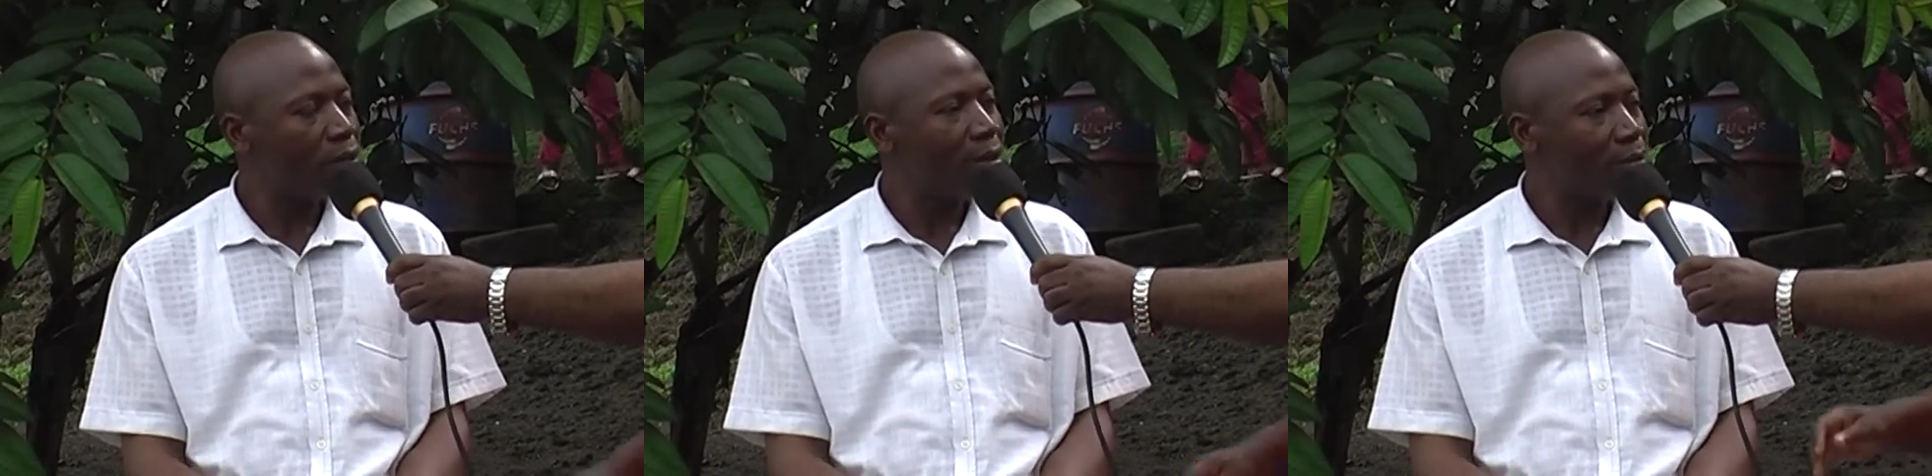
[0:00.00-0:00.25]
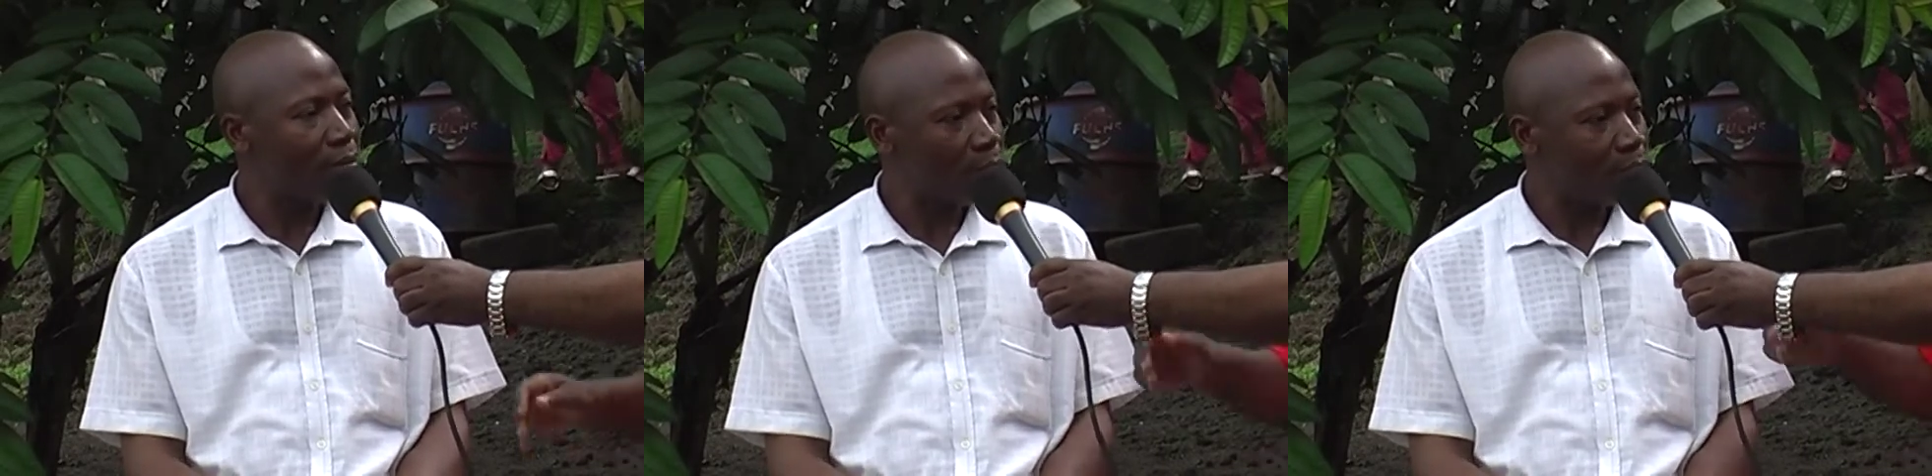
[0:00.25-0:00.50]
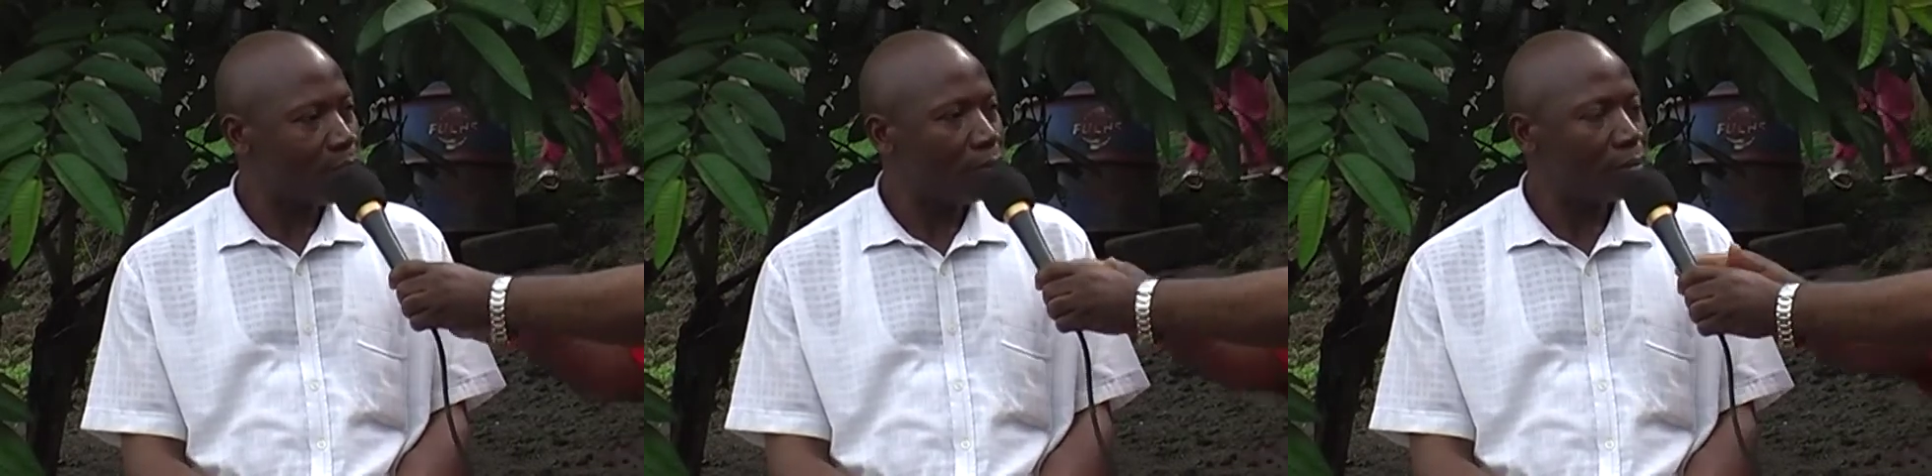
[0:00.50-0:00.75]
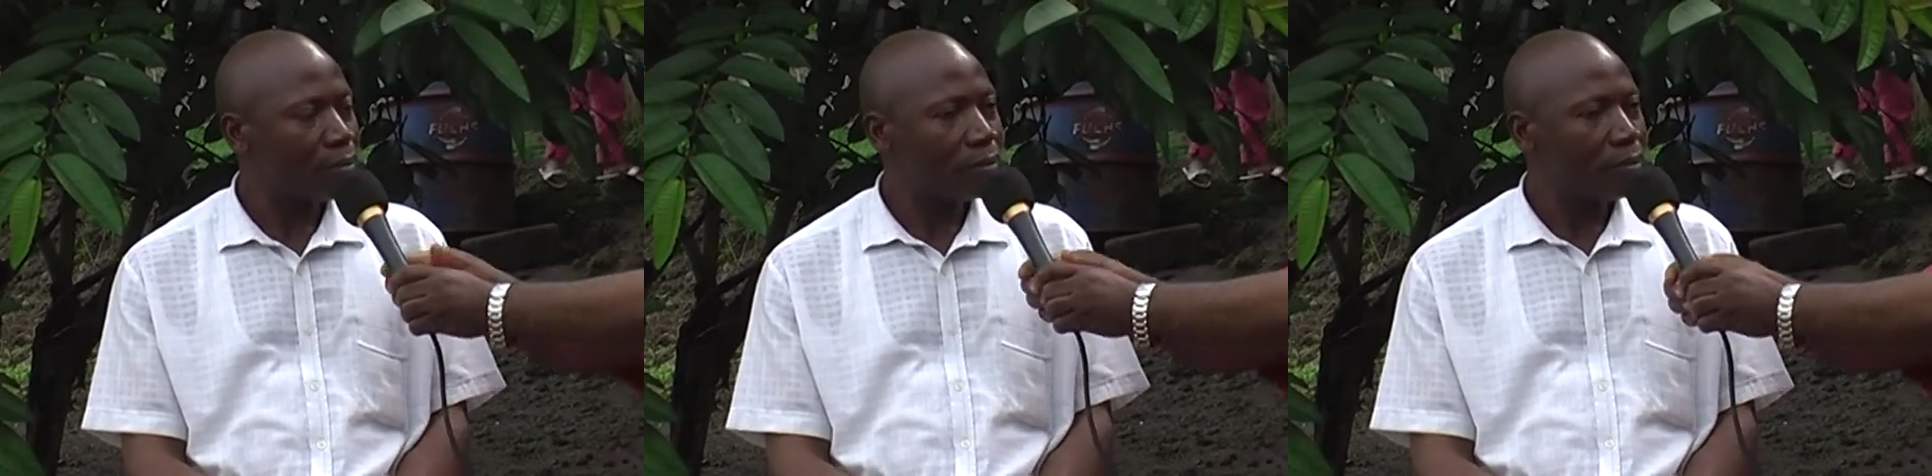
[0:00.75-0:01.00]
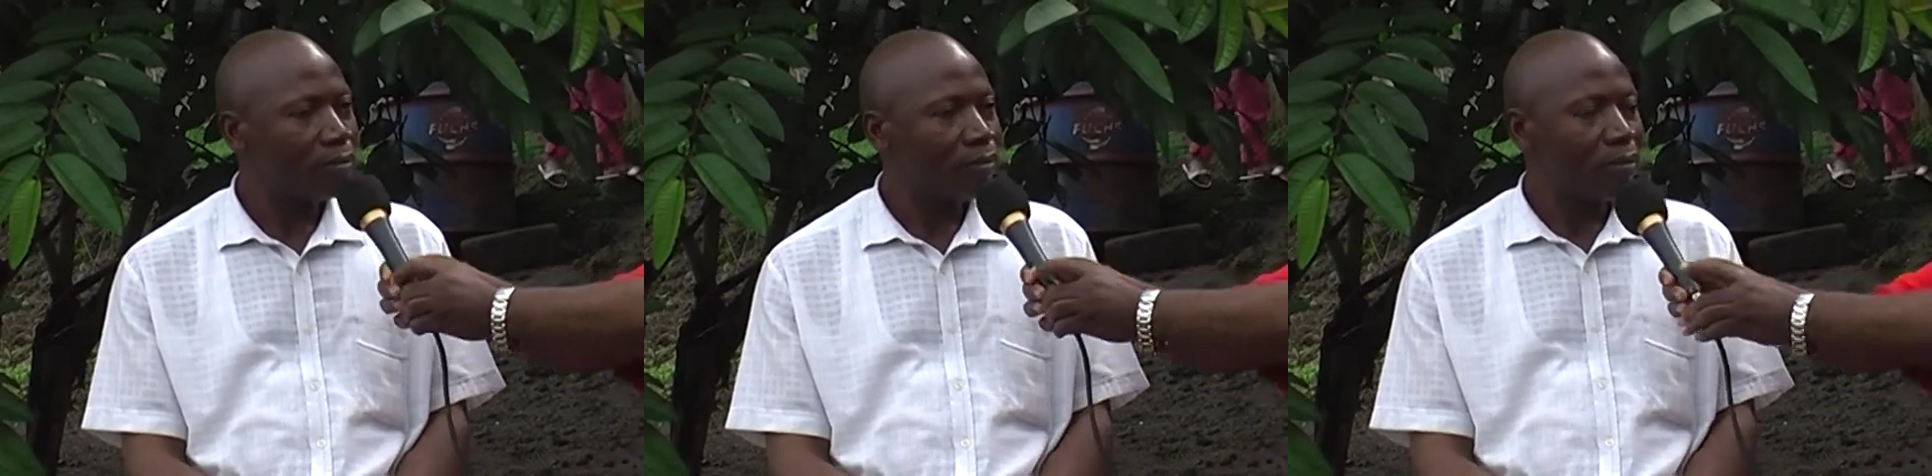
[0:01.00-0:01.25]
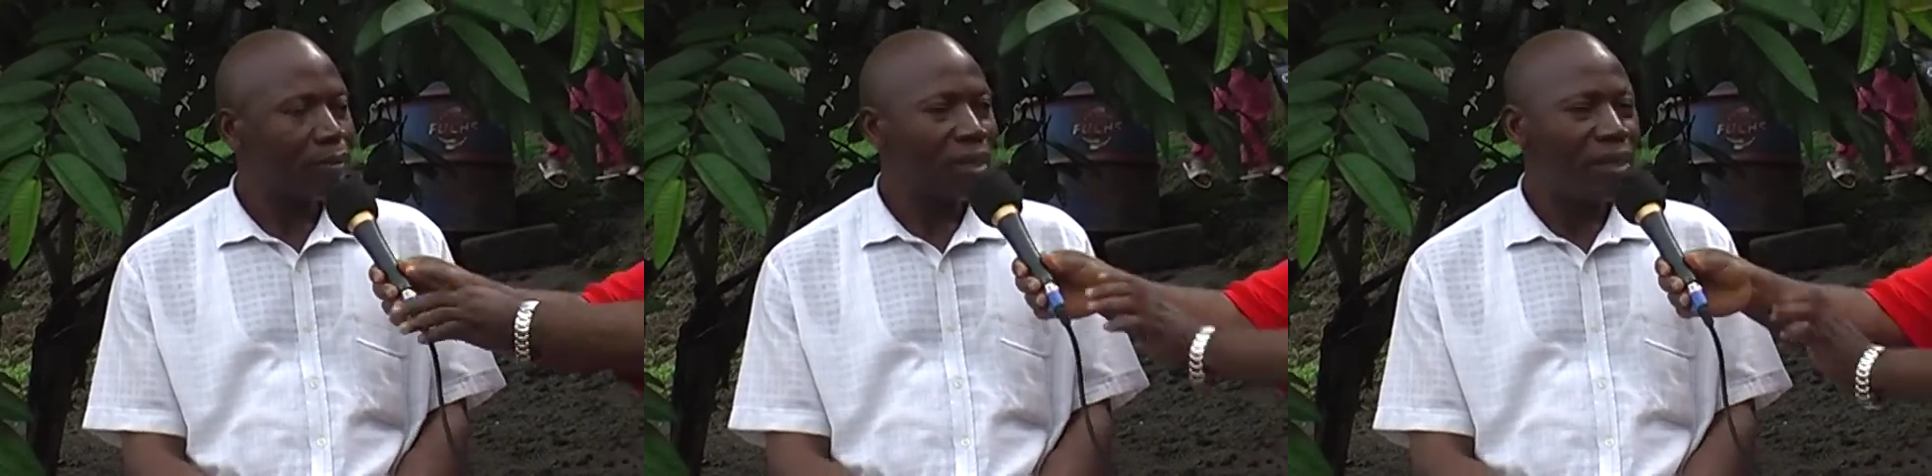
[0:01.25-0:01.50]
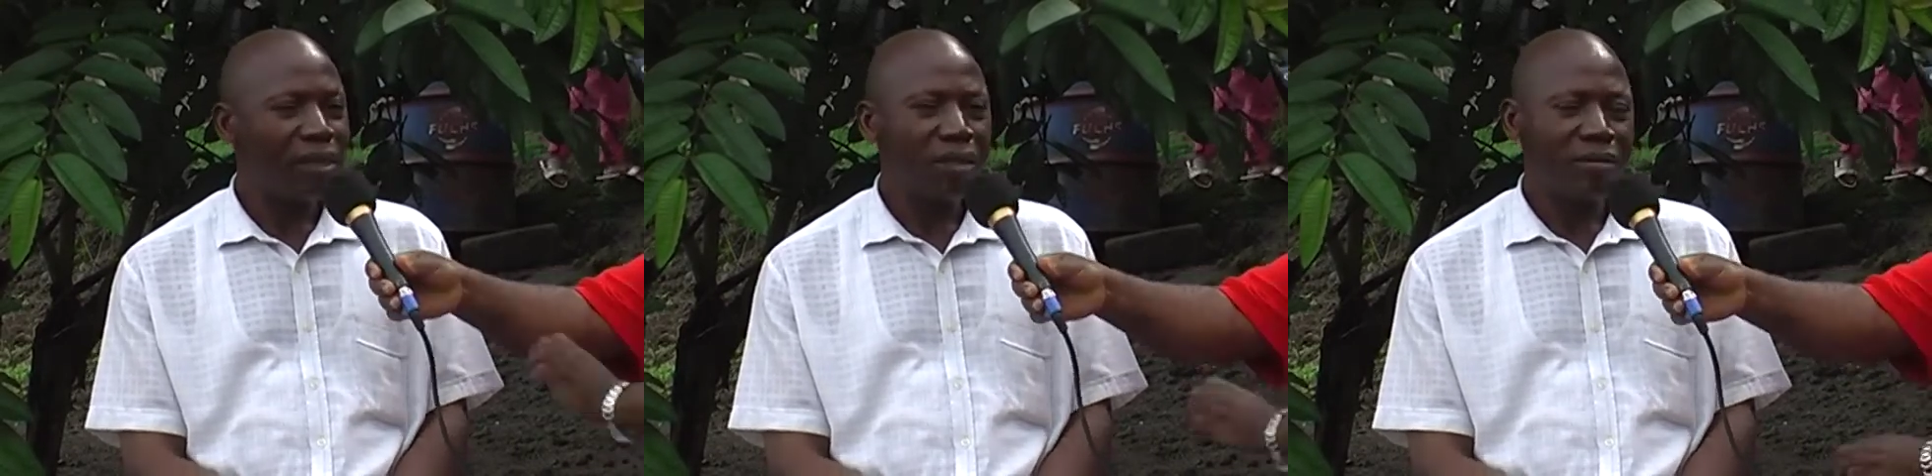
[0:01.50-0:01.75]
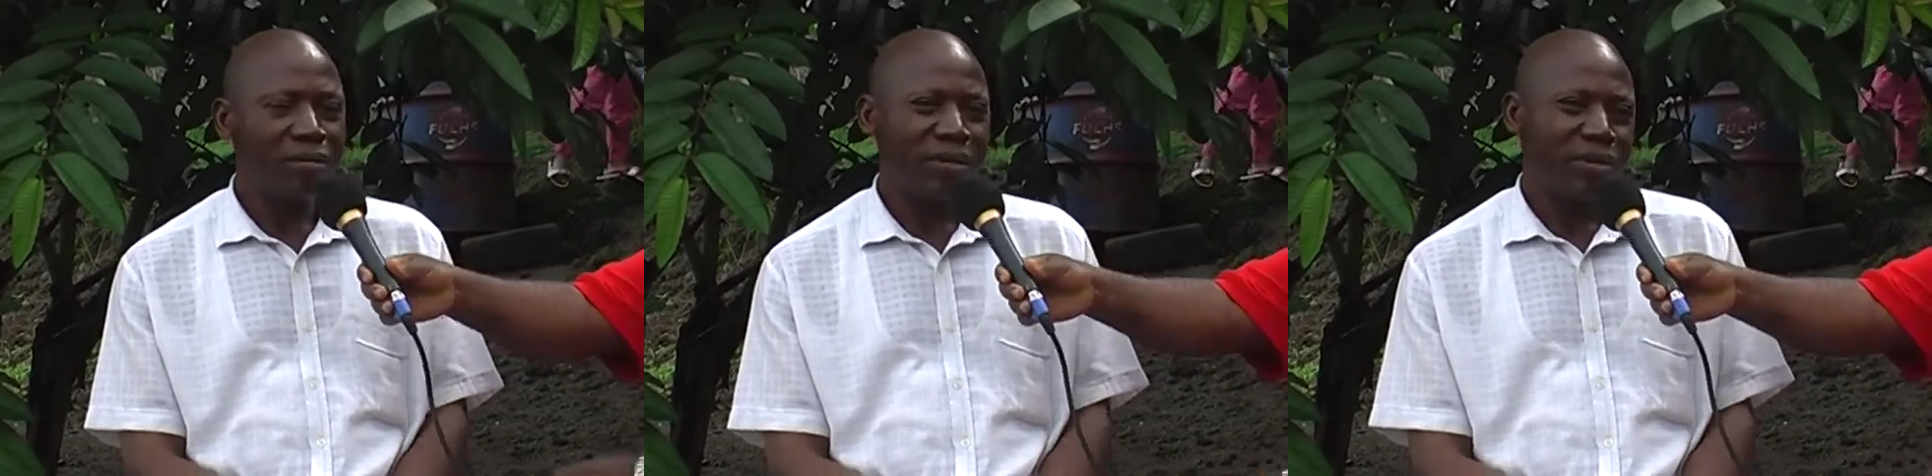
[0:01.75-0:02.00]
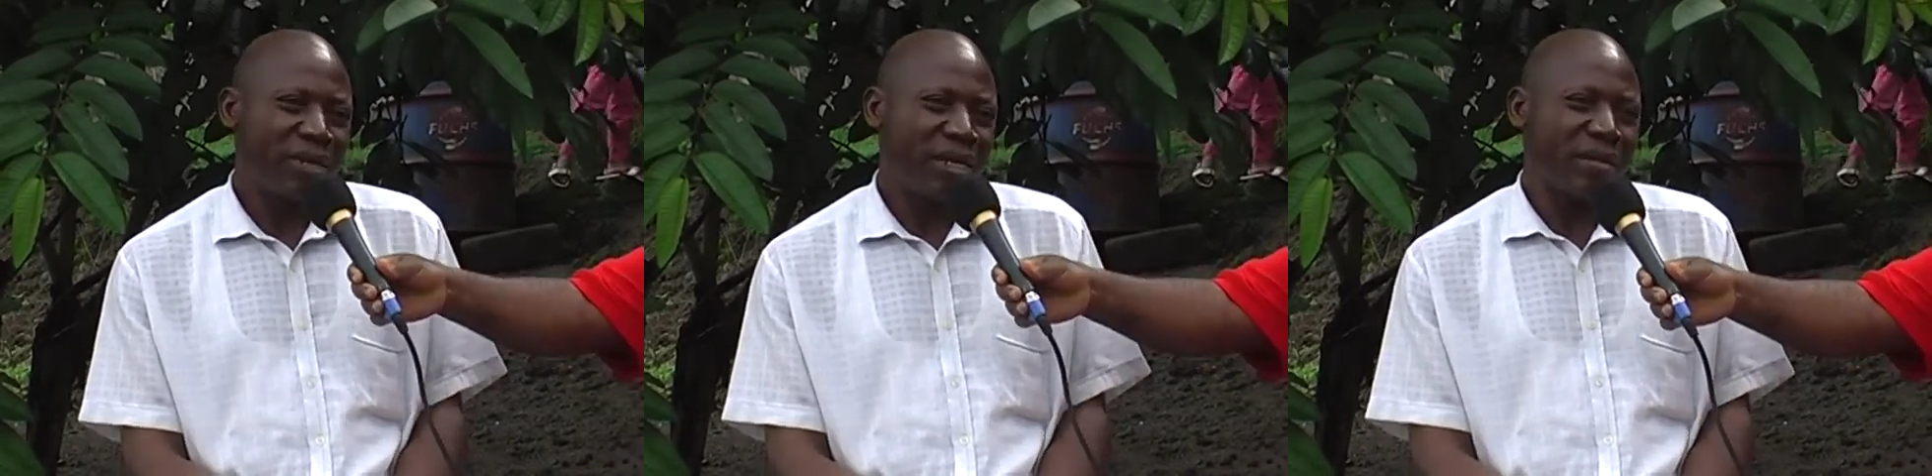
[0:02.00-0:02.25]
some people. Yes, because